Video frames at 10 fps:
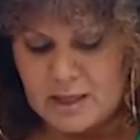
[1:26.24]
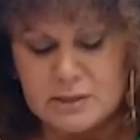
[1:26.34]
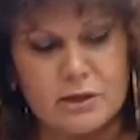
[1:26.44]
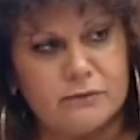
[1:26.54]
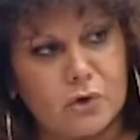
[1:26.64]

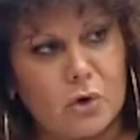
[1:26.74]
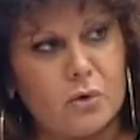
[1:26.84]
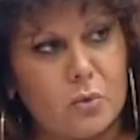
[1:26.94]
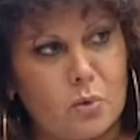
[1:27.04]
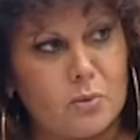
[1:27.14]
So if
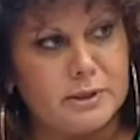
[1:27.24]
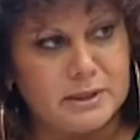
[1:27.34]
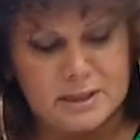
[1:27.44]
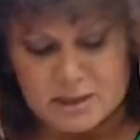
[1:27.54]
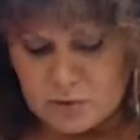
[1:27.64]
you're a
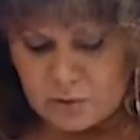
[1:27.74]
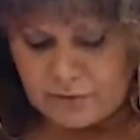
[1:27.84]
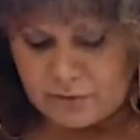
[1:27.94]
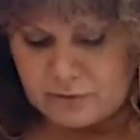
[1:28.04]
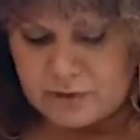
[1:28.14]
woman in your
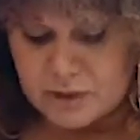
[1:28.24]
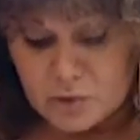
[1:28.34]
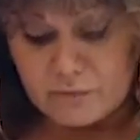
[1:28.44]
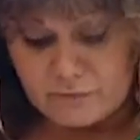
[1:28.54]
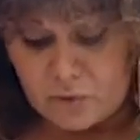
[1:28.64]

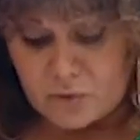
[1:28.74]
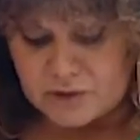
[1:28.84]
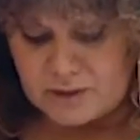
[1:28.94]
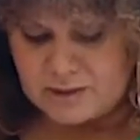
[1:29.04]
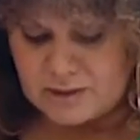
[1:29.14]

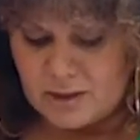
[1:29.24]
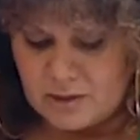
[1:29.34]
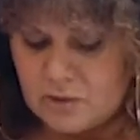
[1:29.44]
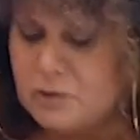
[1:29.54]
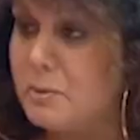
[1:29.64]
40s
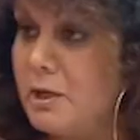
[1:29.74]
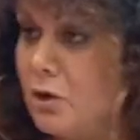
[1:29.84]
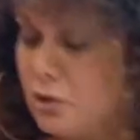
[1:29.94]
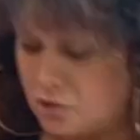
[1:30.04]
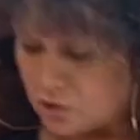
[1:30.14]
who's been
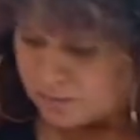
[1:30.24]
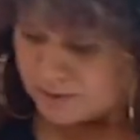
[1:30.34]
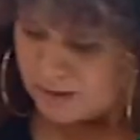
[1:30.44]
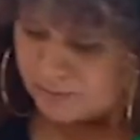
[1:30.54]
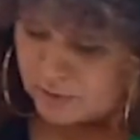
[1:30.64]
on
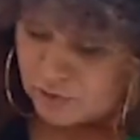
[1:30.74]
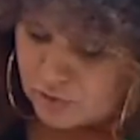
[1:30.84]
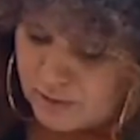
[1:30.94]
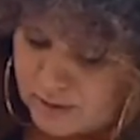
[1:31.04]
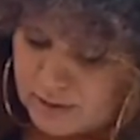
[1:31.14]
JobKeeper
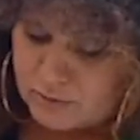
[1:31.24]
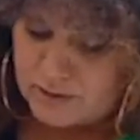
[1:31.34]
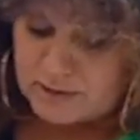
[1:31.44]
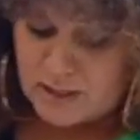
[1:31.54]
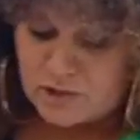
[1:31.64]
during this
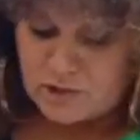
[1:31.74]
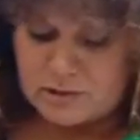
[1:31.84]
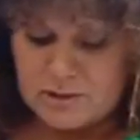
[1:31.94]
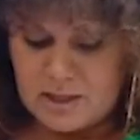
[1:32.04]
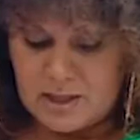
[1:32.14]

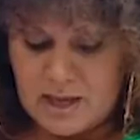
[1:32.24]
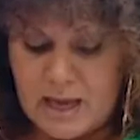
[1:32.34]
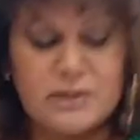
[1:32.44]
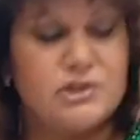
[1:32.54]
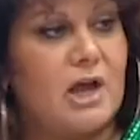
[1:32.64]
recession,
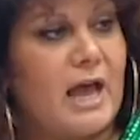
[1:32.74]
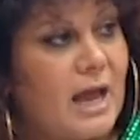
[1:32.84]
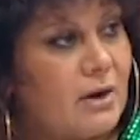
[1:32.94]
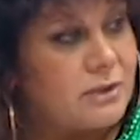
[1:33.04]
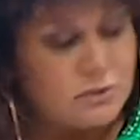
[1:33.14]
had your
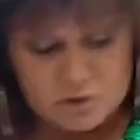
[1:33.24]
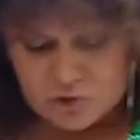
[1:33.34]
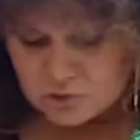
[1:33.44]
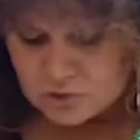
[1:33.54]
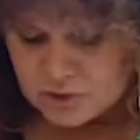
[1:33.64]
hours
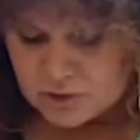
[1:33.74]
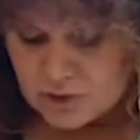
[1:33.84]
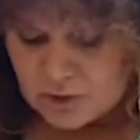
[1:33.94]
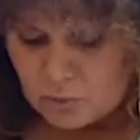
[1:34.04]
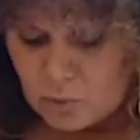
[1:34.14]
reduced,
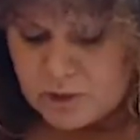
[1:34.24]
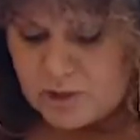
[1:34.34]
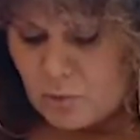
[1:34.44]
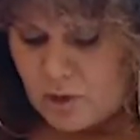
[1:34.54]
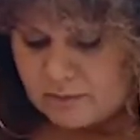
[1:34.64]

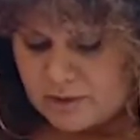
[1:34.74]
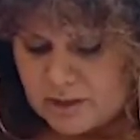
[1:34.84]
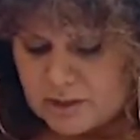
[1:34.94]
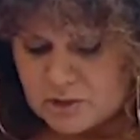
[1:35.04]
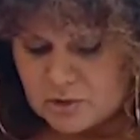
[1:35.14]
working in one of the
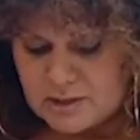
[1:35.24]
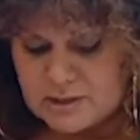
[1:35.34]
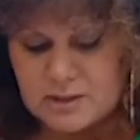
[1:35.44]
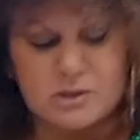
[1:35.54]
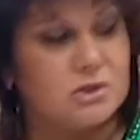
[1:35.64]

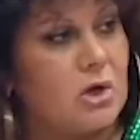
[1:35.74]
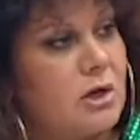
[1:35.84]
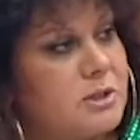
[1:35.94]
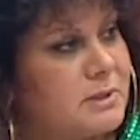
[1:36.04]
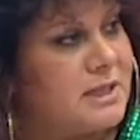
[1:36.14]
industries such as
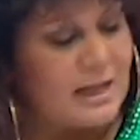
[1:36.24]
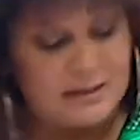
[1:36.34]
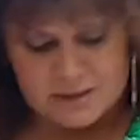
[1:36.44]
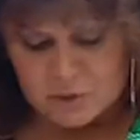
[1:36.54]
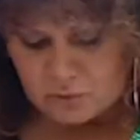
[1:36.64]

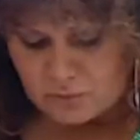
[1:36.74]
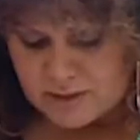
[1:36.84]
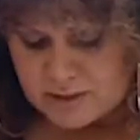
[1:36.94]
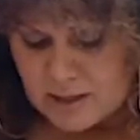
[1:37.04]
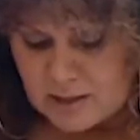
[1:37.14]
hospitality or
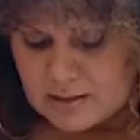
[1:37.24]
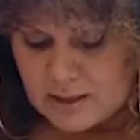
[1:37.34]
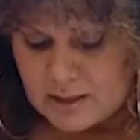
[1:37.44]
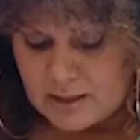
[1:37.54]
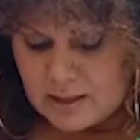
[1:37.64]
retail,
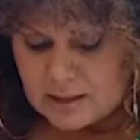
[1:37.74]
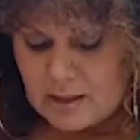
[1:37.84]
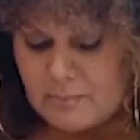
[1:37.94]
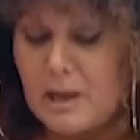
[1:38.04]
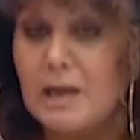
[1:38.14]
and
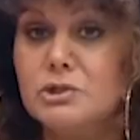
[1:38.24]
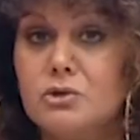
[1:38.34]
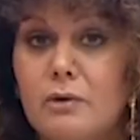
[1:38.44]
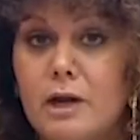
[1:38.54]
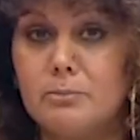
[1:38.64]
come March
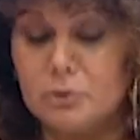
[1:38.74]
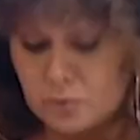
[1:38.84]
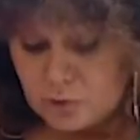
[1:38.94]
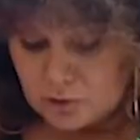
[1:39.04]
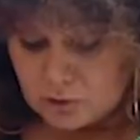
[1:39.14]
or
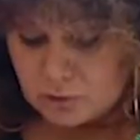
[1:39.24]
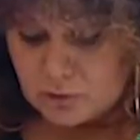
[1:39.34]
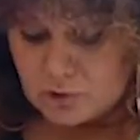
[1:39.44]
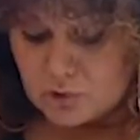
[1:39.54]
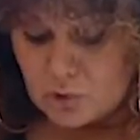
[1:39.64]
April you
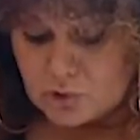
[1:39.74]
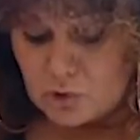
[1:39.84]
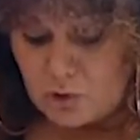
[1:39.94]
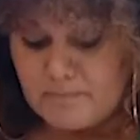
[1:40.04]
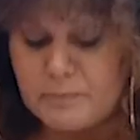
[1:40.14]
lose your
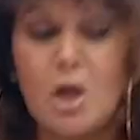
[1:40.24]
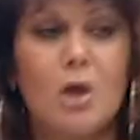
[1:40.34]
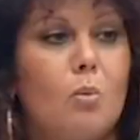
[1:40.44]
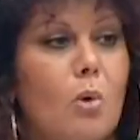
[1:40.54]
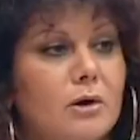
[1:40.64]
job,
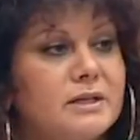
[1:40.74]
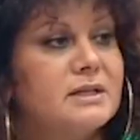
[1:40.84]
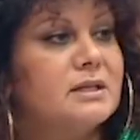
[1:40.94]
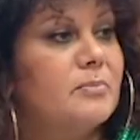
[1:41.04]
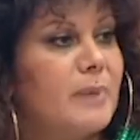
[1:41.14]
what
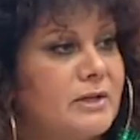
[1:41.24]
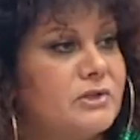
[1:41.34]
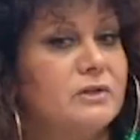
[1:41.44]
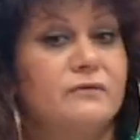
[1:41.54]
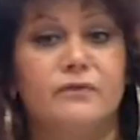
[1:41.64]
is in the
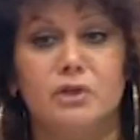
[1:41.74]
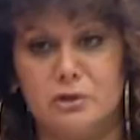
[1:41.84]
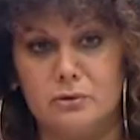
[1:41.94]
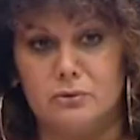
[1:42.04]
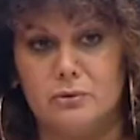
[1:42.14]
budget for
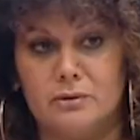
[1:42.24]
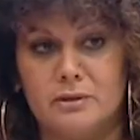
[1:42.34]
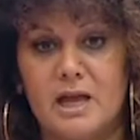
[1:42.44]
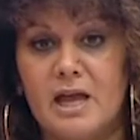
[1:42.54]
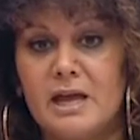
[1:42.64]
you?
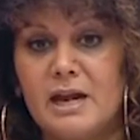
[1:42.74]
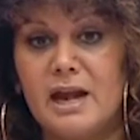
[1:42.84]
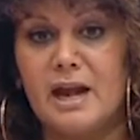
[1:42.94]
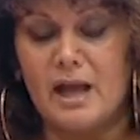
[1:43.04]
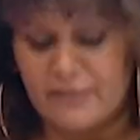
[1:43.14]

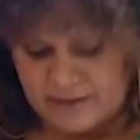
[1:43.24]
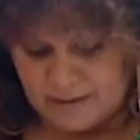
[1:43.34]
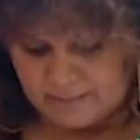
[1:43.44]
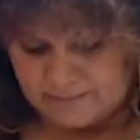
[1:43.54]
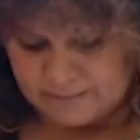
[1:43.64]

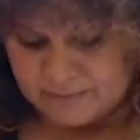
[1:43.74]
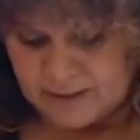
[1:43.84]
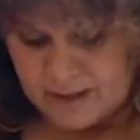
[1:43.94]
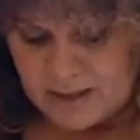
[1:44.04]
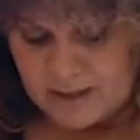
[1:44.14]
Nothing.
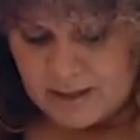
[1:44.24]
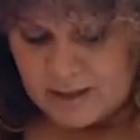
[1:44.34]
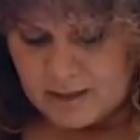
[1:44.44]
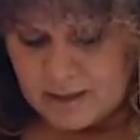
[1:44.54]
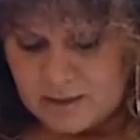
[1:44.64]

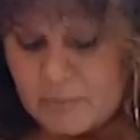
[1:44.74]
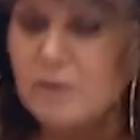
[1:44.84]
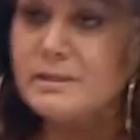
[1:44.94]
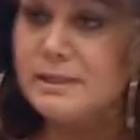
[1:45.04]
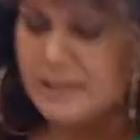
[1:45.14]
The
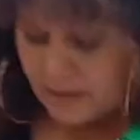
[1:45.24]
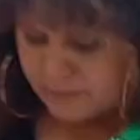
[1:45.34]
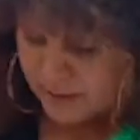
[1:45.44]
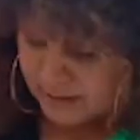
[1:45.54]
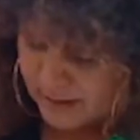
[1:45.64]
Morrison
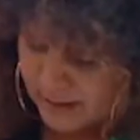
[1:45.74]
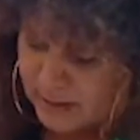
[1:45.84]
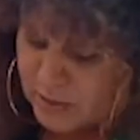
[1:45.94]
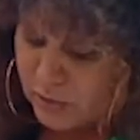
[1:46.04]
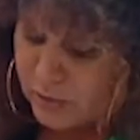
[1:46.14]
Government
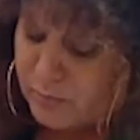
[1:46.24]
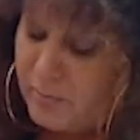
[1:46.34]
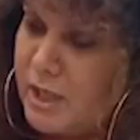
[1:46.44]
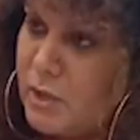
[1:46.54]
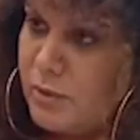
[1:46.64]
excluded
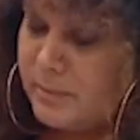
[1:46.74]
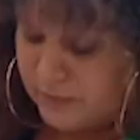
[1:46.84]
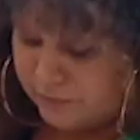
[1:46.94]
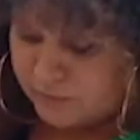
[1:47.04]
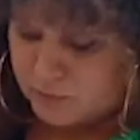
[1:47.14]
many
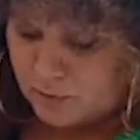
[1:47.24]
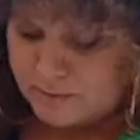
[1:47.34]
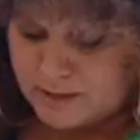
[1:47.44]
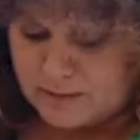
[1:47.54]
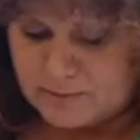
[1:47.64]
women from
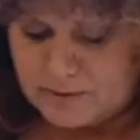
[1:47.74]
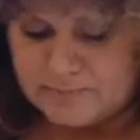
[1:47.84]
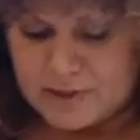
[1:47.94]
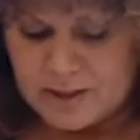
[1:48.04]
JobKeeper.